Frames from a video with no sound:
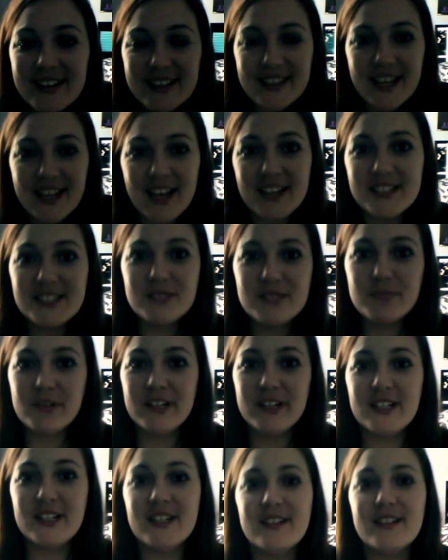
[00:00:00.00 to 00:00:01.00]
Hi,
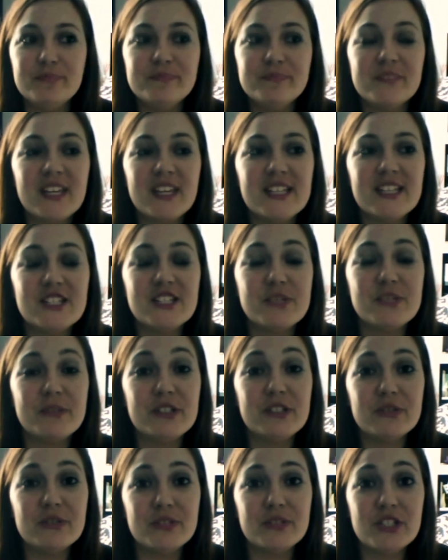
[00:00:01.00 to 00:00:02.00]
Sabrina. Just
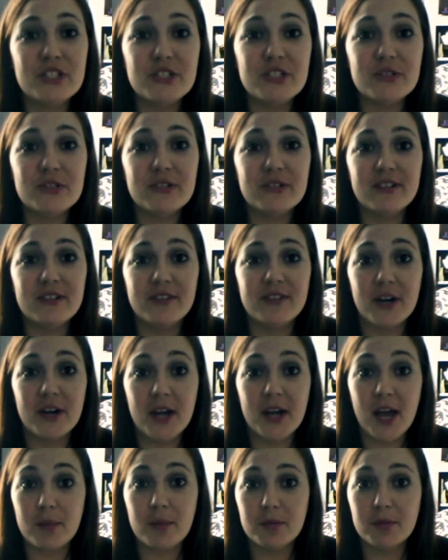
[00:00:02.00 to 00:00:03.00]
wanted to wish you a very
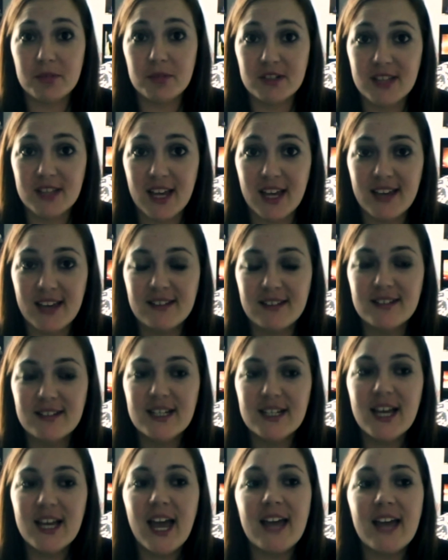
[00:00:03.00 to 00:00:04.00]
happy birthday
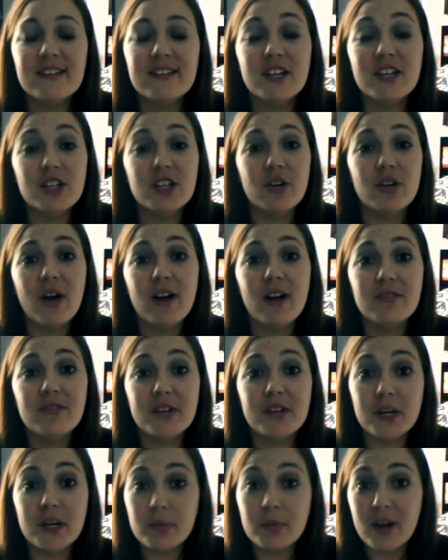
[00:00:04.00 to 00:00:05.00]
and let you know how
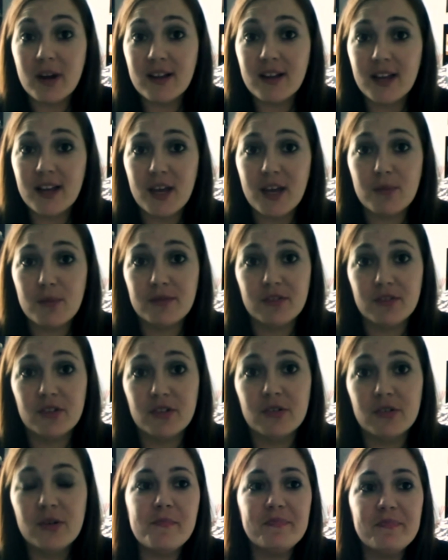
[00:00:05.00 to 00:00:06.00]
very proud I am of
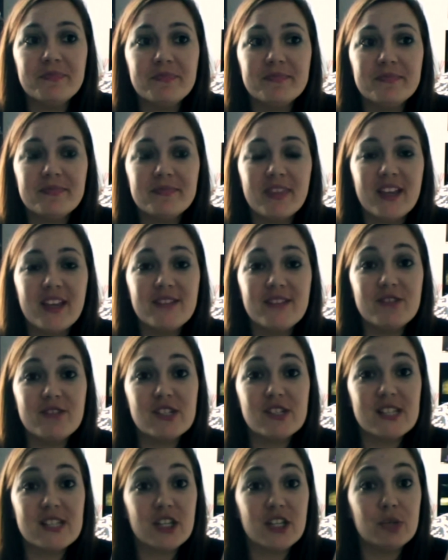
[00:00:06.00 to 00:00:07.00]
you.
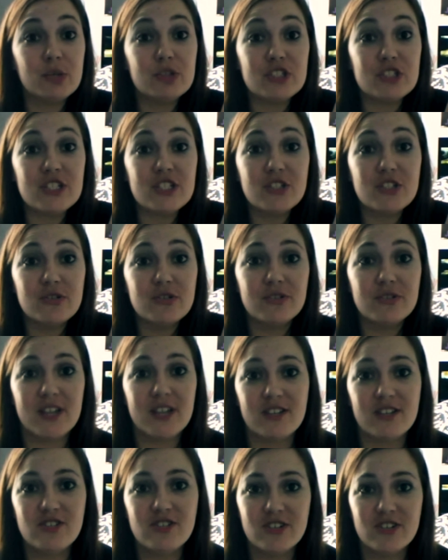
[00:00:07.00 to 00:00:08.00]
Feels like you were just two
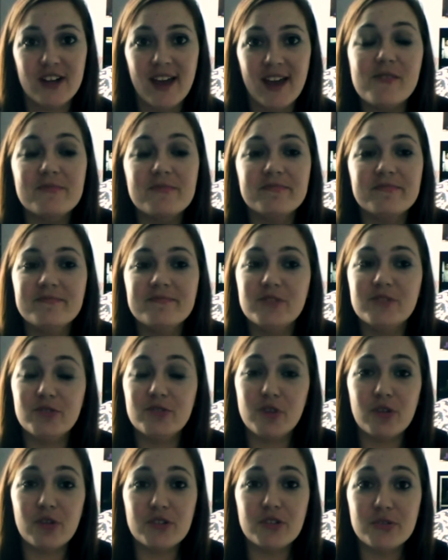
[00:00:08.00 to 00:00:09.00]
yesterday. You've
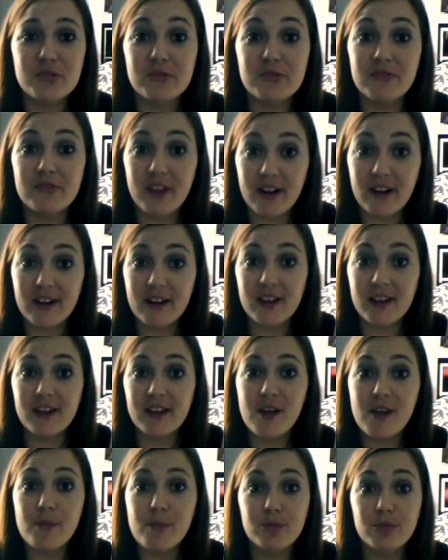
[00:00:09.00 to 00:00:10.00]
grown into a
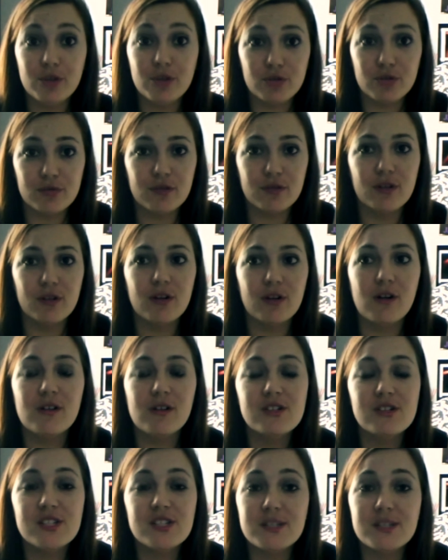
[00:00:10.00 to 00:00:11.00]
very beautiful,
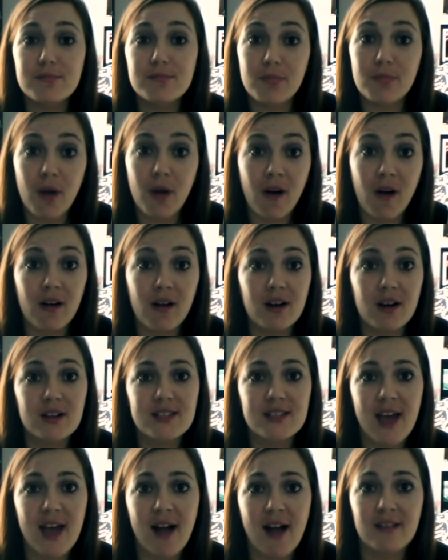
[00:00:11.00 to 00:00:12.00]
smart,
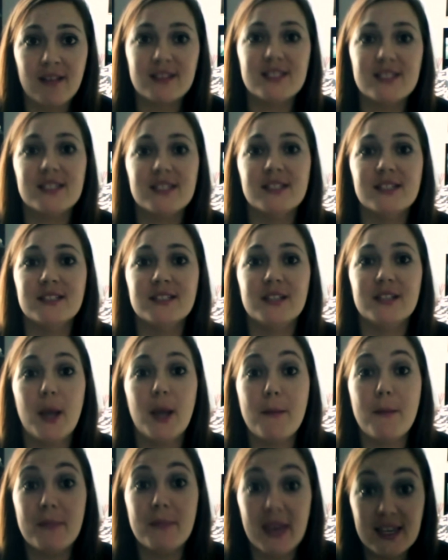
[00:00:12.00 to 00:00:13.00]
talented,
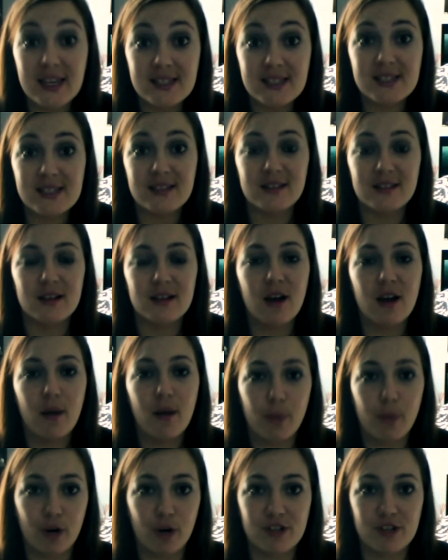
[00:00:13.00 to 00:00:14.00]
amazing
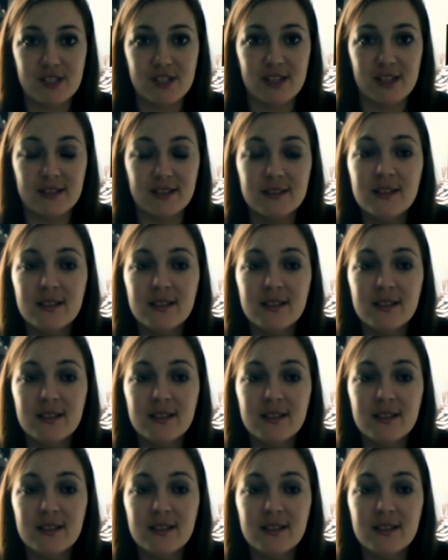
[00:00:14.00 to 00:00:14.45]
person.